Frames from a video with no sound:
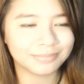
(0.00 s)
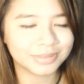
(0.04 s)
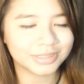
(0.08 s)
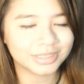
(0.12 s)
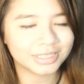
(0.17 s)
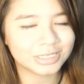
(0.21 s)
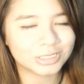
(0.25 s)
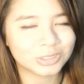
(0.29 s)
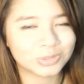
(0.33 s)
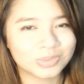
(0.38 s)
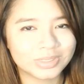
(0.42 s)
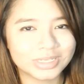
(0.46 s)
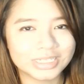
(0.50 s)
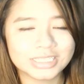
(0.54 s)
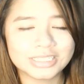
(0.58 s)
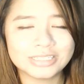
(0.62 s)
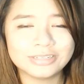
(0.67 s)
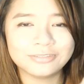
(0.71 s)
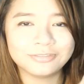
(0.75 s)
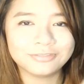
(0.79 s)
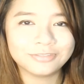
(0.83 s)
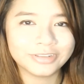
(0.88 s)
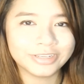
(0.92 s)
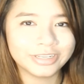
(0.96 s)
But this one is
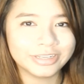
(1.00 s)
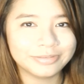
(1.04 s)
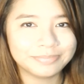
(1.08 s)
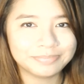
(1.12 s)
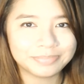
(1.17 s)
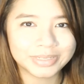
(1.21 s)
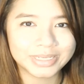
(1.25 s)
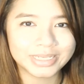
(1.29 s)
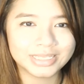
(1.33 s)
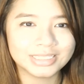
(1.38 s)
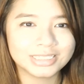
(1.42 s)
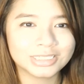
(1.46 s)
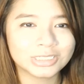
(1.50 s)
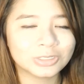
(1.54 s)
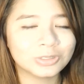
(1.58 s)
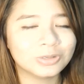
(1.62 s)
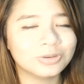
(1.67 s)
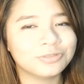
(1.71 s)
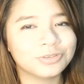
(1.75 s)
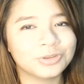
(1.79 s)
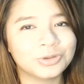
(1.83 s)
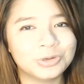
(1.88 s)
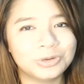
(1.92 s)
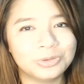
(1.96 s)
the Philippines, so
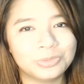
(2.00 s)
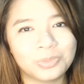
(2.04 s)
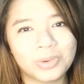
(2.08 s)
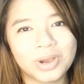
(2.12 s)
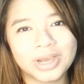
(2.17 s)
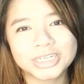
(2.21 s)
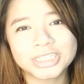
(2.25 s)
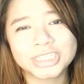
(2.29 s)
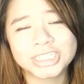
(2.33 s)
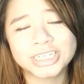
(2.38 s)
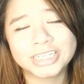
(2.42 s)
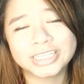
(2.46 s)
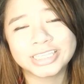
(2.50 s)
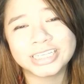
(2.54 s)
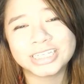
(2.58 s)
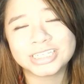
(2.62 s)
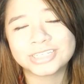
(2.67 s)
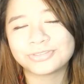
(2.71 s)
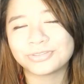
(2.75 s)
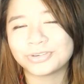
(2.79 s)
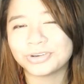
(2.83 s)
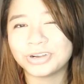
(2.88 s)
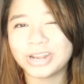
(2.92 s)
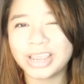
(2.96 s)
if you're watching
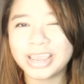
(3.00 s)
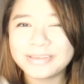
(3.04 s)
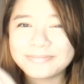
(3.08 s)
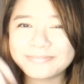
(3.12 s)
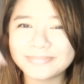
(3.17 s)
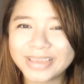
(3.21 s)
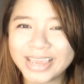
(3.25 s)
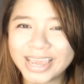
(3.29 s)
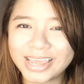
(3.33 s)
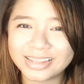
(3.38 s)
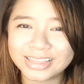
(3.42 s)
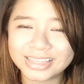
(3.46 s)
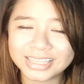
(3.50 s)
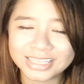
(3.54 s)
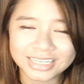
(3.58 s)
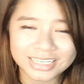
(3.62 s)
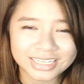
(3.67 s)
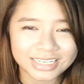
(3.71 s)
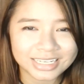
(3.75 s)
this for MCAT